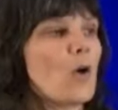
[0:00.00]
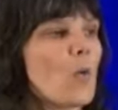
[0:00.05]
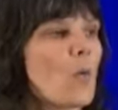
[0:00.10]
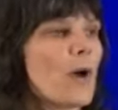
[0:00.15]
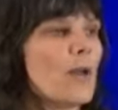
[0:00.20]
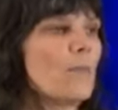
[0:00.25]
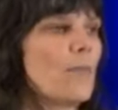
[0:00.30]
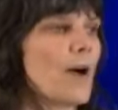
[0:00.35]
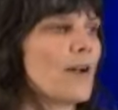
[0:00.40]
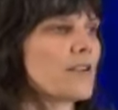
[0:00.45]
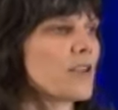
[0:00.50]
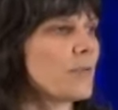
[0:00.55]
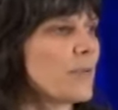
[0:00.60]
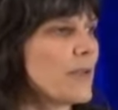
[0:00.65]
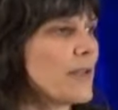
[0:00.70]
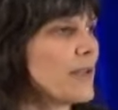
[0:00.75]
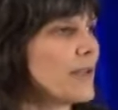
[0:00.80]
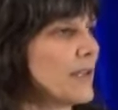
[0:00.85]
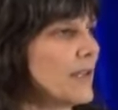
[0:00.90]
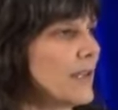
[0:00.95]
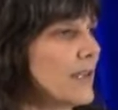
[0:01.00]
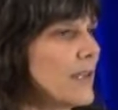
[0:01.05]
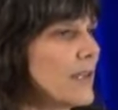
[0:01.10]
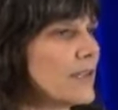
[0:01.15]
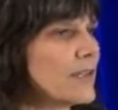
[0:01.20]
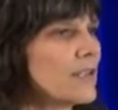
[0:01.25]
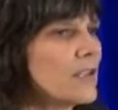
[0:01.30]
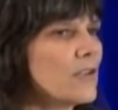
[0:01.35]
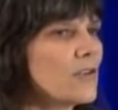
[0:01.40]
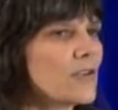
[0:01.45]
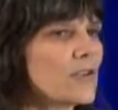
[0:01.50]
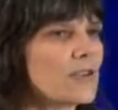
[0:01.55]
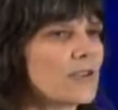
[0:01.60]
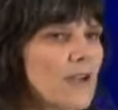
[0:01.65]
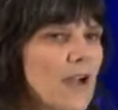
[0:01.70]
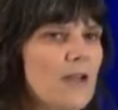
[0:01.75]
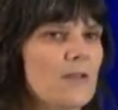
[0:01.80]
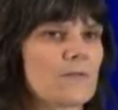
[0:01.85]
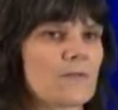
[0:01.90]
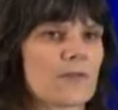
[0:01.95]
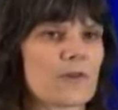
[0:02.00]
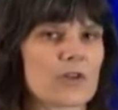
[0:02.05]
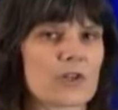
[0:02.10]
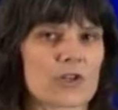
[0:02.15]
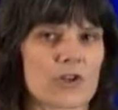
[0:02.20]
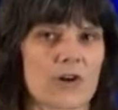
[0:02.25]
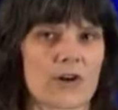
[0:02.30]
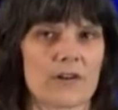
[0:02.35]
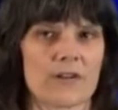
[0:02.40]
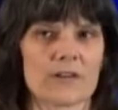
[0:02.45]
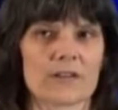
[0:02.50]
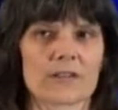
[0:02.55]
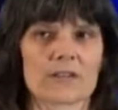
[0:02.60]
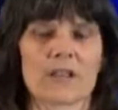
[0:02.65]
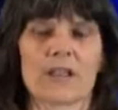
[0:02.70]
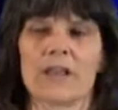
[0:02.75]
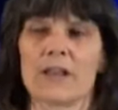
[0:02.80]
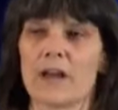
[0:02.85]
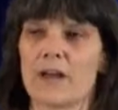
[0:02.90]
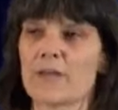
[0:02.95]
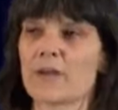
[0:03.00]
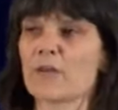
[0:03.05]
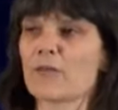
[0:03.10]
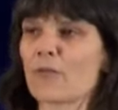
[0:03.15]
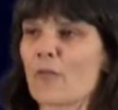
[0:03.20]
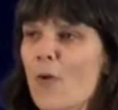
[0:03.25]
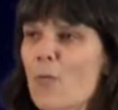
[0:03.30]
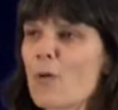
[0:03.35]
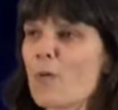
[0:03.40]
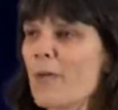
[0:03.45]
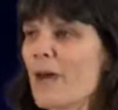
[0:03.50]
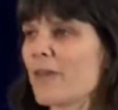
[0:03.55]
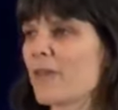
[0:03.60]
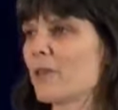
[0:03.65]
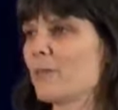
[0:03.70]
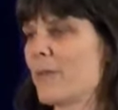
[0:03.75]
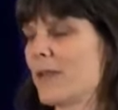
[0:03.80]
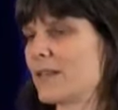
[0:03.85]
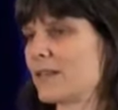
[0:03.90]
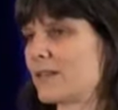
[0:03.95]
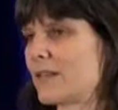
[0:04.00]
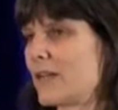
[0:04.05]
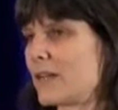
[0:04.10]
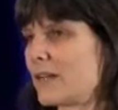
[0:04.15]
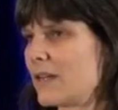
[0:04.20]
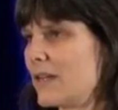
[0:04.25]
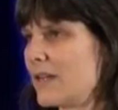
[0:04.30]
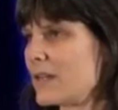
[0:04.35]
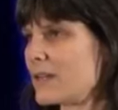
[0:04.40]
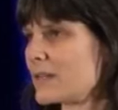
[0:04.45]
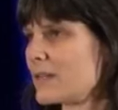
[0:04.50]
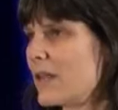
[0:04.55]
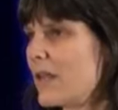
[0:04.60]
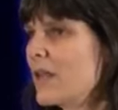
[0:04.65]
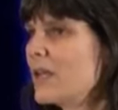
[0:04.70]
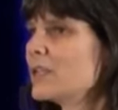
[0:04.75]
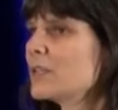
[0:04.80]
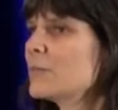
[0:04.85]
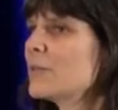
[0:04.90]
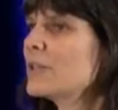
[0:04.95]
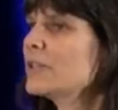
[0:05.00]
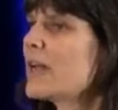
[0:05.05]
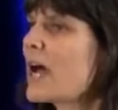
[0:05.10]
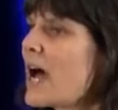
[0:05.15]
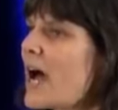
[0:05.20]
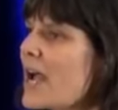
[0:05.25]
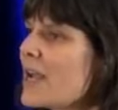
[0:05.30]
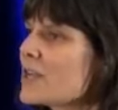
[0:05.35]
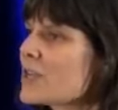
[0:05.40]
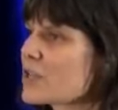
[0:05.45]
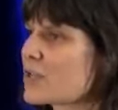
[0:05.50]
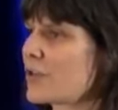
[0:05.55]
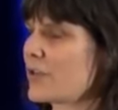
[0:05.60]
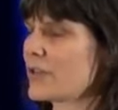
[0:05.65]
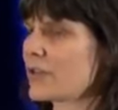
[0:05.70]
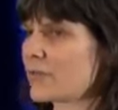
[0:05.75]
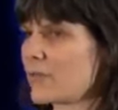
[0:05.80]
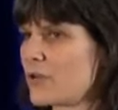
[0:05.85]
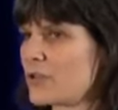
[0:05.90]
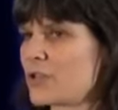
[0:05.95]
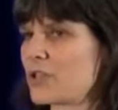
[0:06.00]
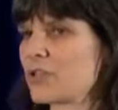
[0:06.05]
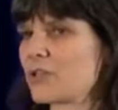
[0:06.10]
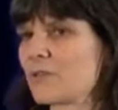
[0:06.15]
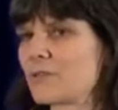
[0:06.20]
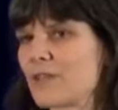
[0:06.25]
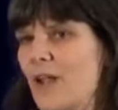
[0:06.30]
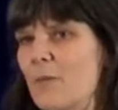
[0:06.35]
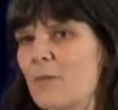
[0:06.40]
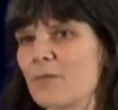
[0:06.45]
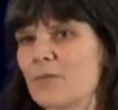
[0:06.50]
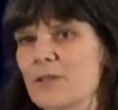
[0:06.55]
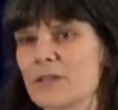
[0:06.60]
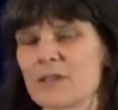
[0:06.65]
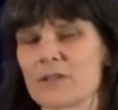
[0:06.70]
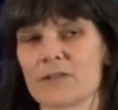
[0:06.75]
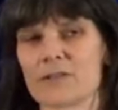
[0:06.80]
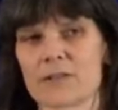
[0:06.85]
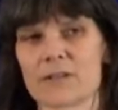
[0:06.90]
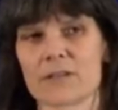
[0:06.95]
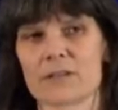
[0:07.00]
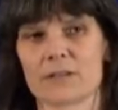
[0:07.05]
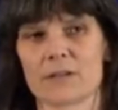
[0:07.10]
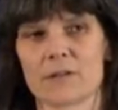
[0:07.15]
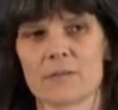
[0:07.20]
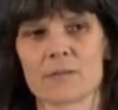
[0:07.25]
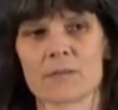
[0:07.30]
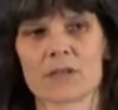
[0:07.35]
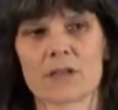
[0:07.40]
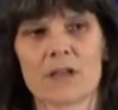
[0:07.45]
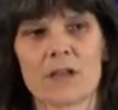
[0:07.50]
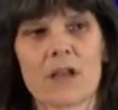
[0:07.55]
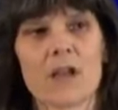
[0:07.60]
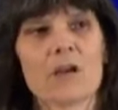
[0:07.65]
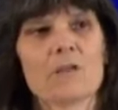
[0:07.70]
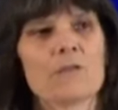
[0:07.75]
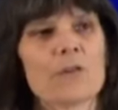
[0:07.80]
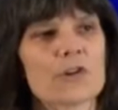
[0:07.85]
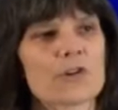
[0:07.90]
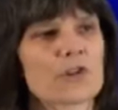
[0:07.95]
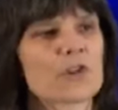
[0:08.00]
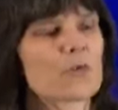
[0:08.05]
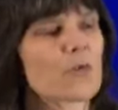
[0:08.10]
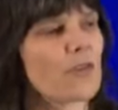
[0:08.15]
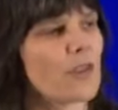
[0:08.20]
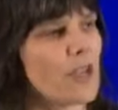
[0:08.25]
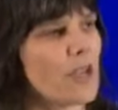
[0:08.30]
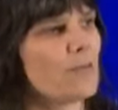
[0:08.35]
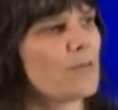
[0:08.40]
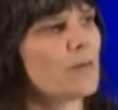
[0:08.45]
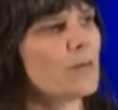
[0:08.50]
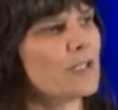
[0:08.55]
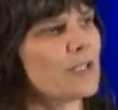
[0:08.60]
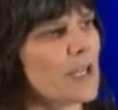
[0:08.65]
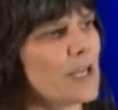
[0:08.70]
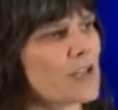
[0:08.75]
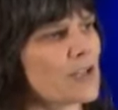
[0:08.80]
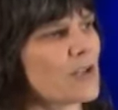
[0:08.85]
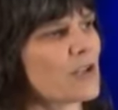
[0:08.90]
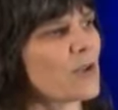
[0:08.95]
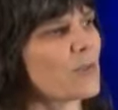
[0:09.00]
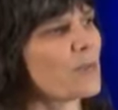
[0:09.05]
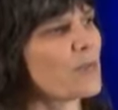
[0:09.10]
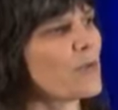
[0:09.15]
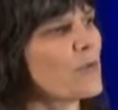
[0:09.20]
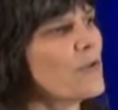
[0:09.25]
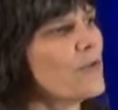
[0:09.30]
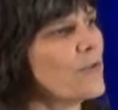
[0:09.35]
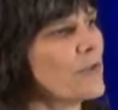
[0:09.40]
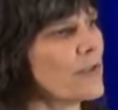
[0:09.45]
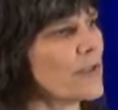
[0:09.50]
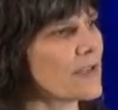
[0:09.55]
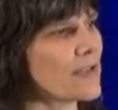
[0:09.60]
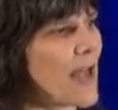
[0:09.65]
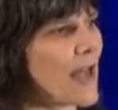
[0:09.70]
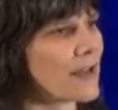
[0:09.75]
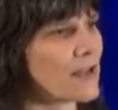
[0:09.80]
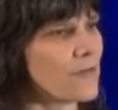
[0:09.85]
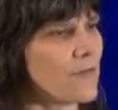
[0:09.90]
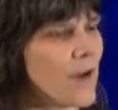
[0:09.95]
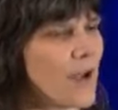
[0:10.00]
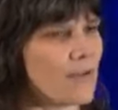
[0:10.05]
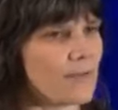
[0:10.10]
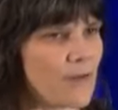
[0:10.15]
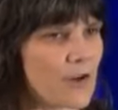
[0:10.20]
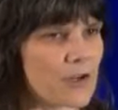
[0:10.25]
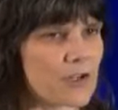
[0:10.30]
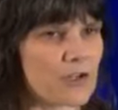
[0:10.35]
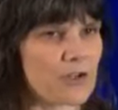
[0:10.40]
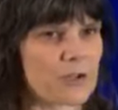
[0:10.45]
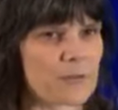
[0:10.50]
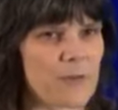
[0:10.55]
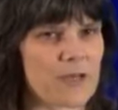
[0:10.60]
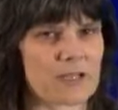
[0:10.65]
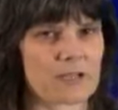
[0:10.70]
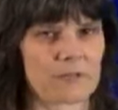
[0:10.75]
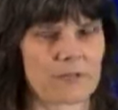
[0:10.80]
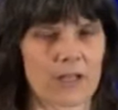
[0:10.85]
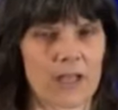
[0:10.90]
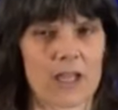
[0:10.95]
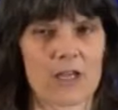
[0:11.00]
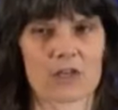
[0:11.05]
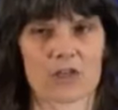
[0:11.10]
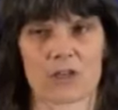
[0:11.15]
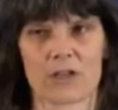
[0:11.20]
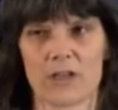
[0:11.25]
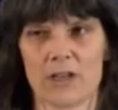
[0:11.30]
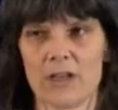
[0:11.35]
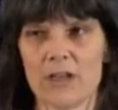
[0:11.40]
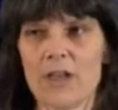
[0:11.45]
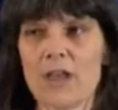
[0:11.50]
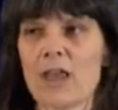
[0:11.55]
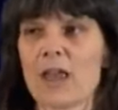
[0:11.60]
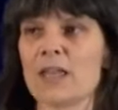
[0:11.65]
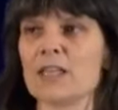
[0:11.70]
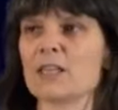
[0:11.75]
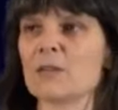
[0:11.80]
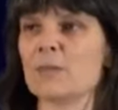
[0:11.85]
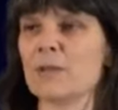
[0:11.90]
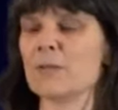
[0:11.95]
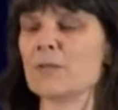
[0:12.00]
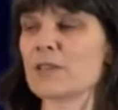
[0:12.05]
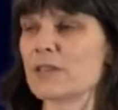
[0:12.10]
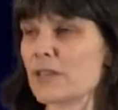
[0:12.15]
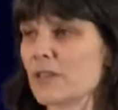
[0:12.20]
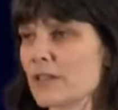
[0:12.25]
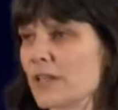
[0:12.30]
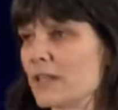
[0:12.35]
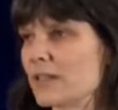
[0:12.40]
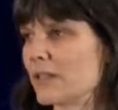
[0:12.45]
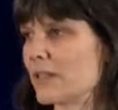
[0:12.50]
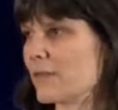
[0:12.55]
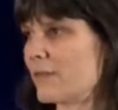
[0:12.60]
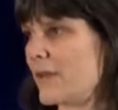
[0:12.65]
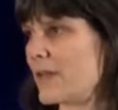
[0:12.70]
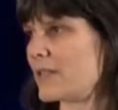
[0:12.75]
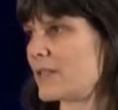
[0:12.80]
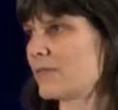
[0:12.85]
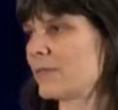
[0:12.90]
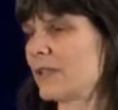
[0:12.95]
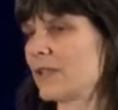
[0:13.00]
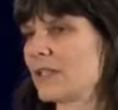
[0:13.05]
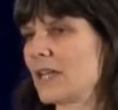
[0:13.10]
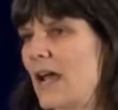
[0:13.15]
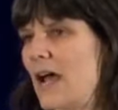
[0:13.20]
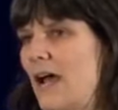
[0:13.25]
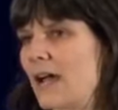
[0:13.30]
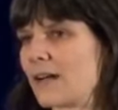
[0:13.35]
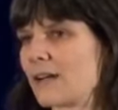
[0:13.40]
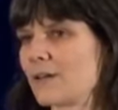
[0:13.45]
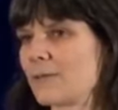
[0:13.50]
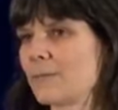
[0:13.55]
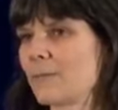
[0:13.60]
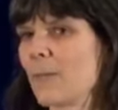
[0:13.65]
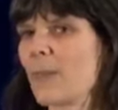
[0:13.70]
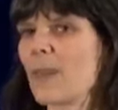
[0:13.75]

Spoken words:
One possibility is to use design for assurance and other formal method-based techniques to build high-assurance versions of cyber-physical systems, versions where the implementations are proven to satisfy a functional specification and to be resilient in the face of an attack.